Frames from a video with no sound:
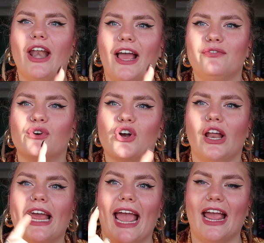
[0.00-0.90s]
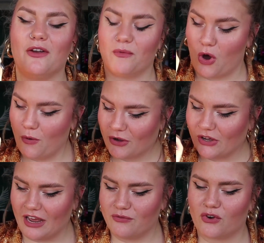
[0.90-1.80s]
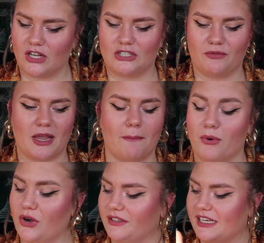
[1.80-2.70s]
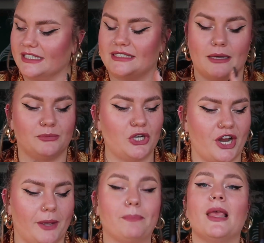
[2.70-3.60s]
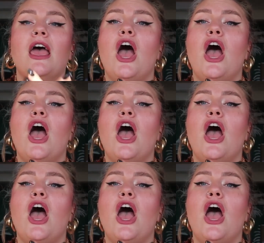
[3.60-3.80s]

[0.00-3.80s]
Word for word: god, I forgot a oh my god, I forgot something important. Yes, I'm sorry.